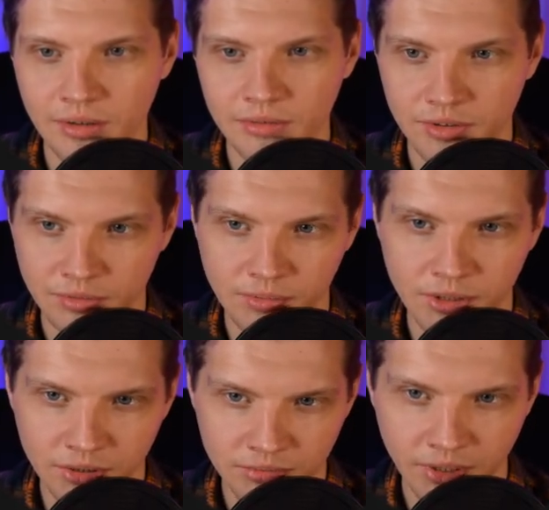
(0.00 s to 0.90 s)
of
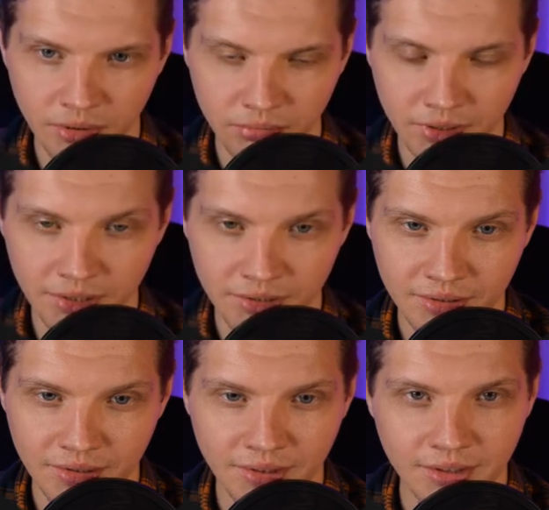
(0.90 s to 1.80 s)
2023.
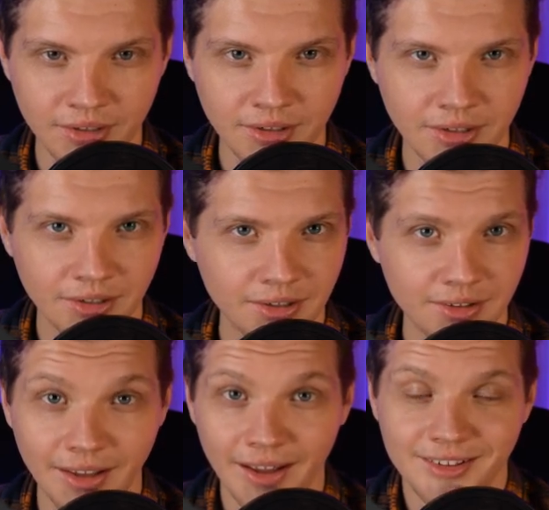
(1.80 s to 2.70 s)

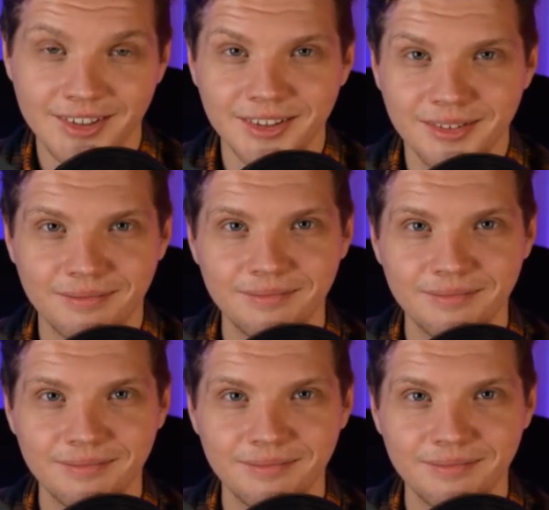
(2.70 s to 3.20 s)
That's it.